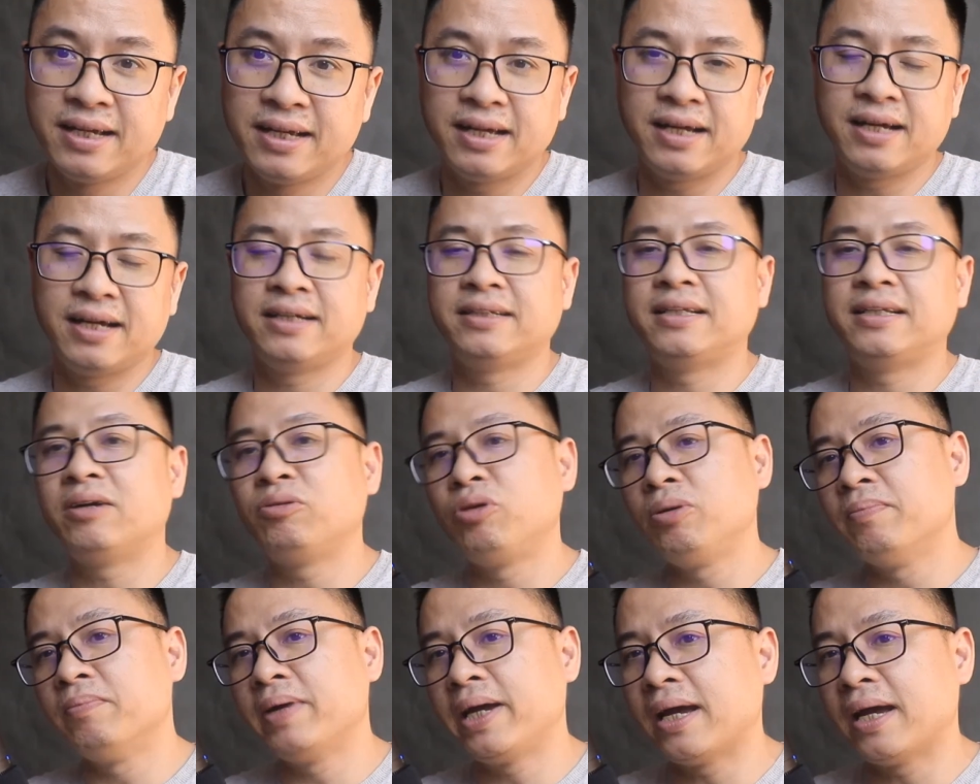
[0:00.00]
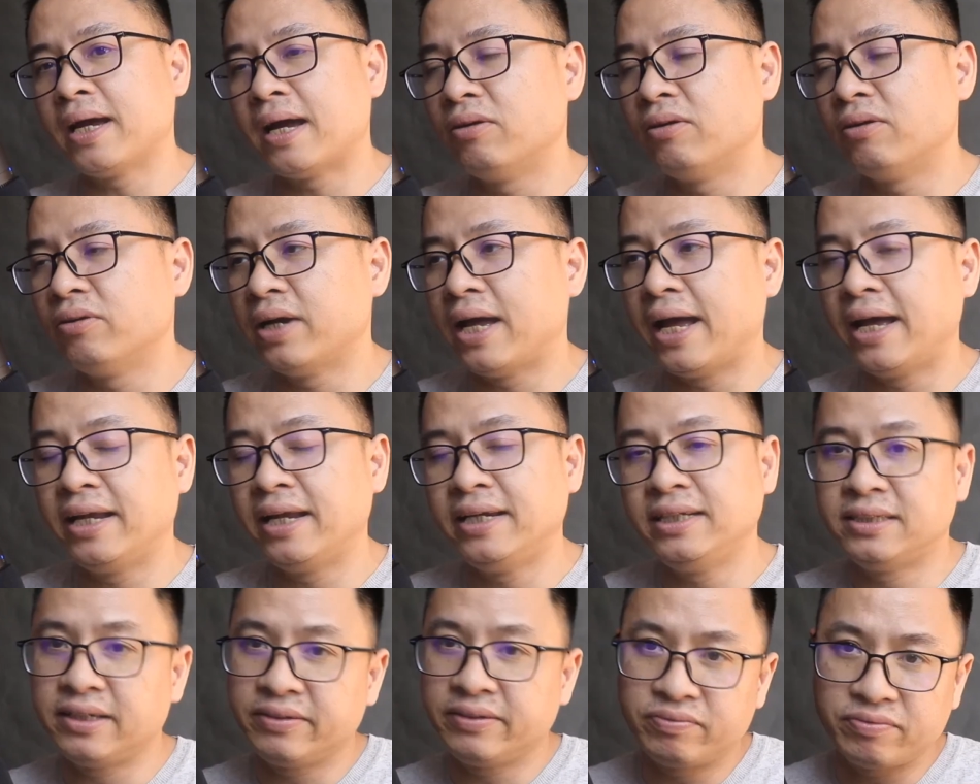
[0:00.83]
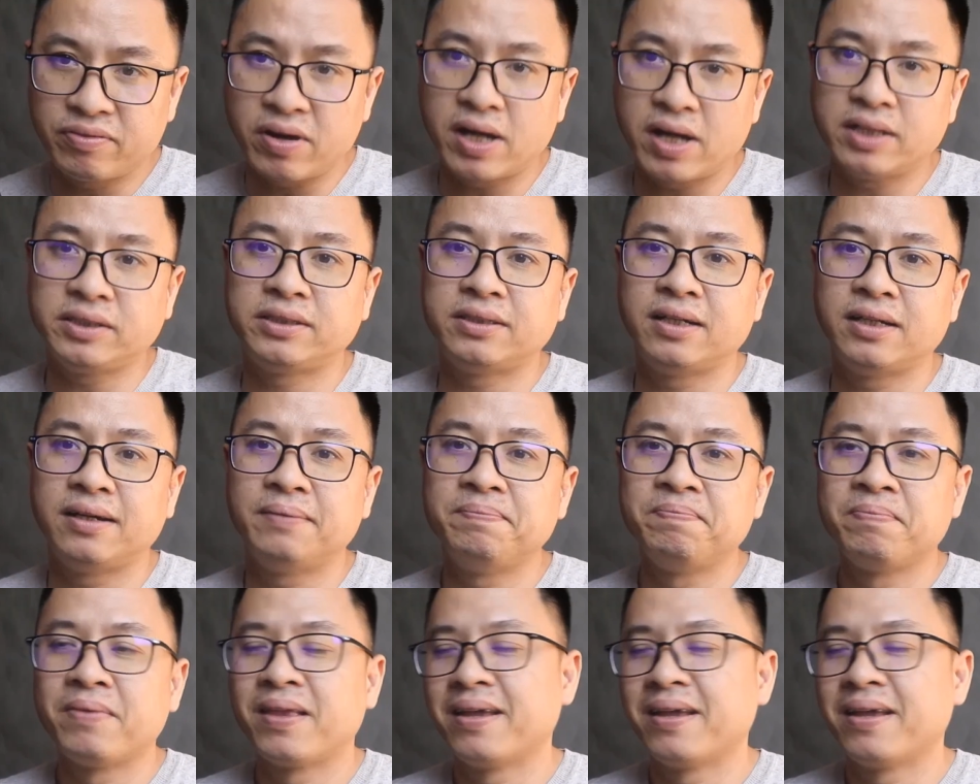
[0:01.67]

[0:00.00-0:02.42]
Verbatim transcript: That will make our editing faster.